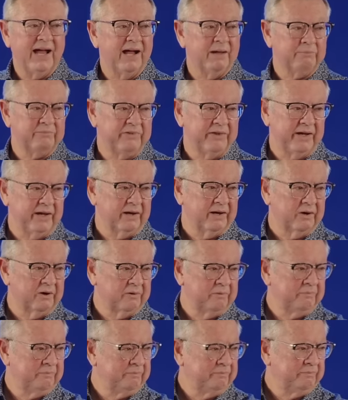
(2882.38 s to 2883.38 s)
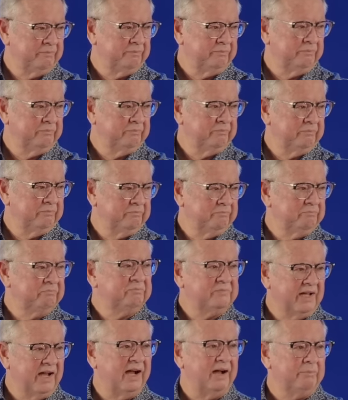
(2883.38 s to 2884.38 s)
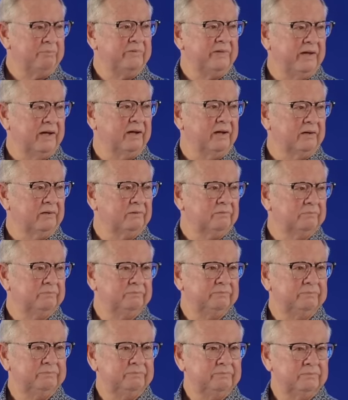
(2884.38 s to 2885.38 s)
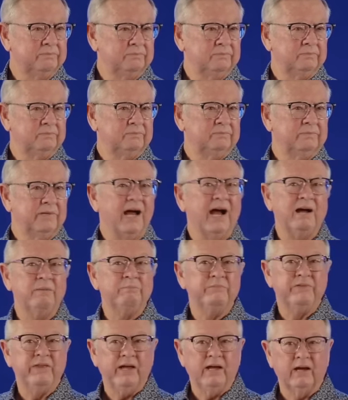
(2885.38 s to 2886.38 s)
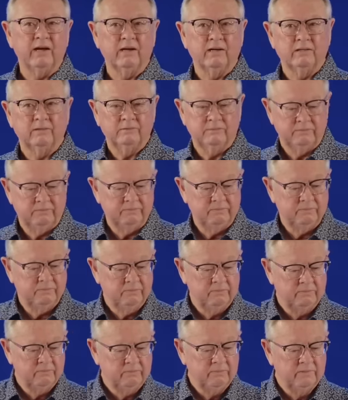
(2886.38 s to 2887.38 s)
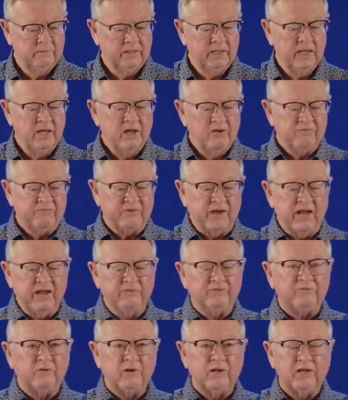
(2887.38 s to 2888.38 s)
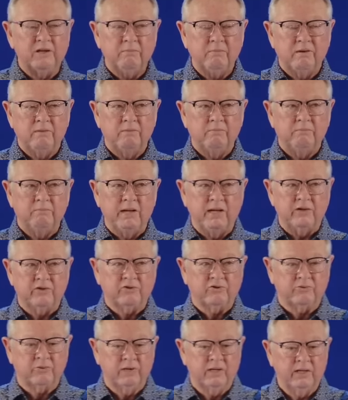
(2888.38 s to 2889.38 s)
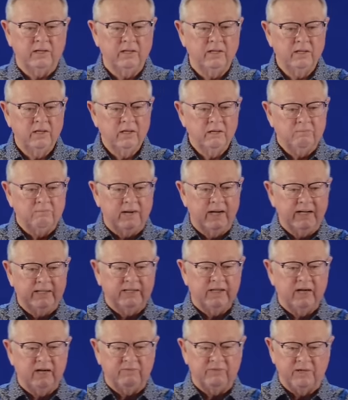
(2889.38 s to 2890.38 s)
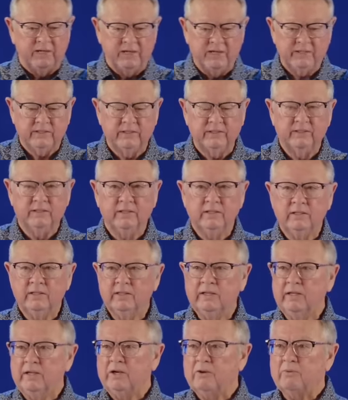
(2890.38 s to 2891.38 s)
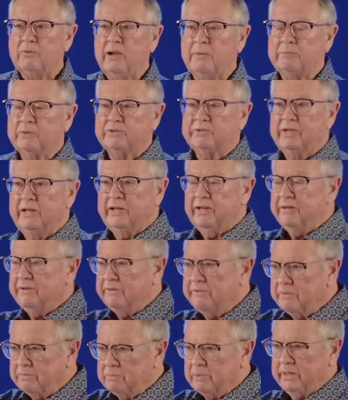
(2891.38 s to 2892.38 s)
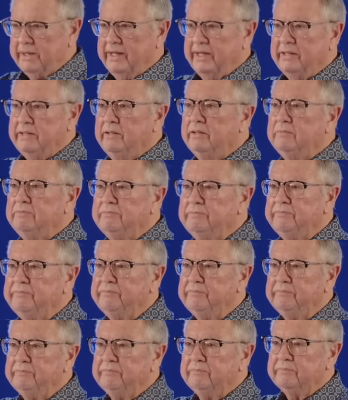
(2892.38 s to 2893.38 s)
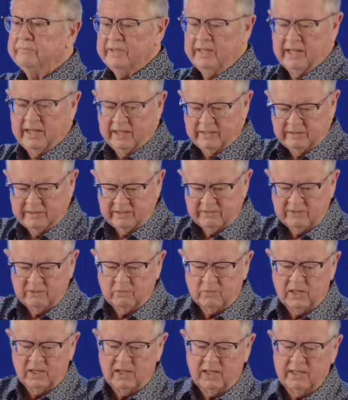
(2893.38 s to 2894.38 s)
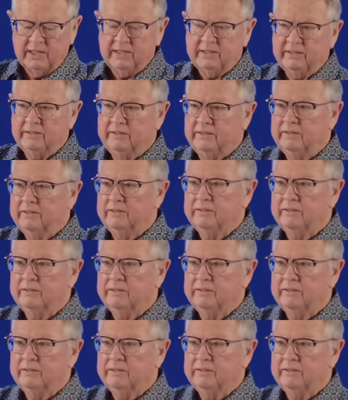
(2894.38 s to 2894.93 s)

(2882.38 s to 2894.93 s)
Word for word: I'm there. I'm there. I'm there. Faithfully ministering my covenant, represented in the bread and in the wine